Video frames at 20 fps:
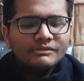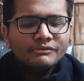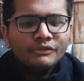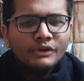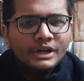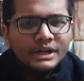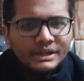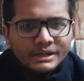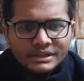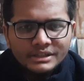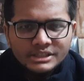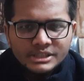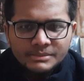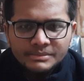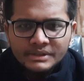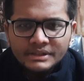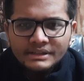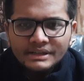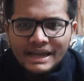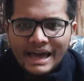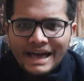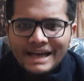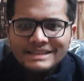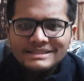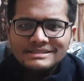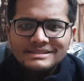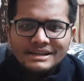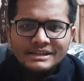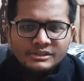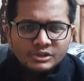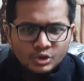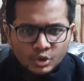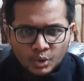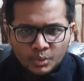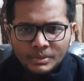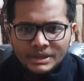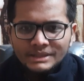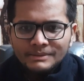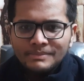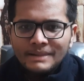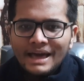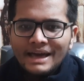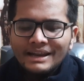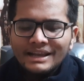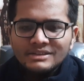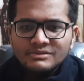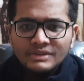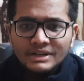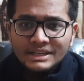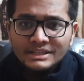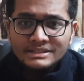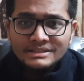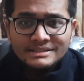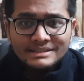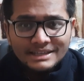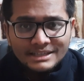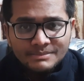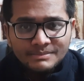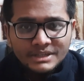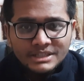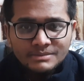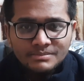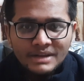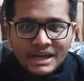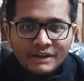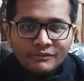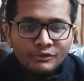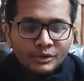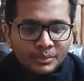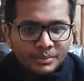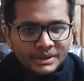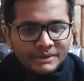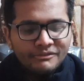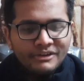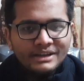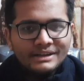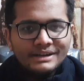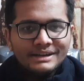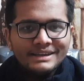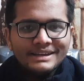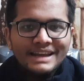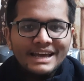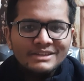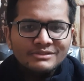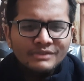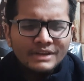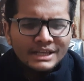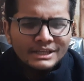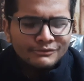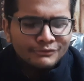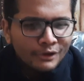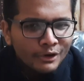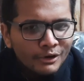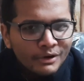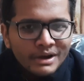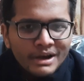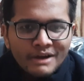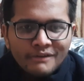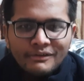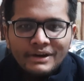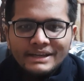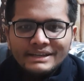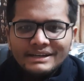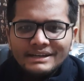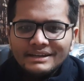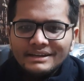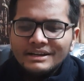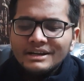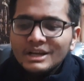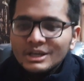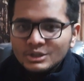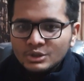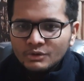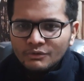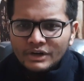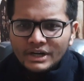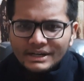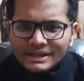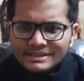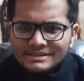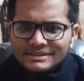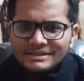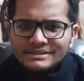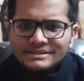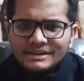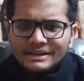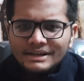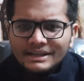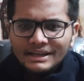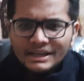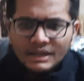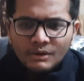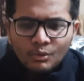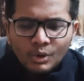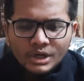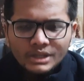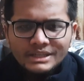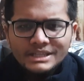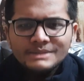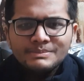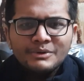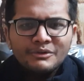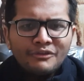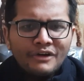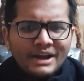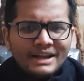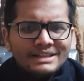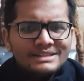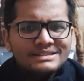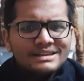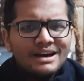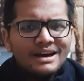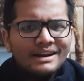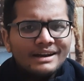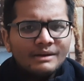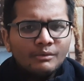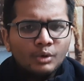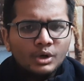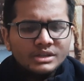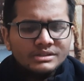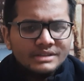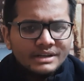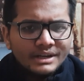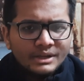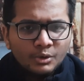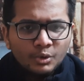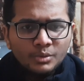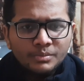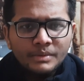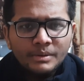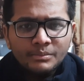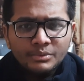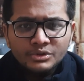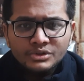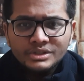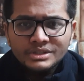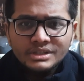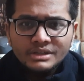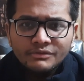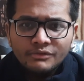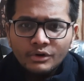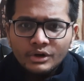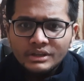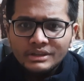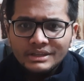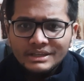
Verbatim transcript: for internships, it has its 2-month plan as well as 6-month plan for pre-final year as well as for final year. So we'll discuss critically what these profiles are and what is the recruitment procedure for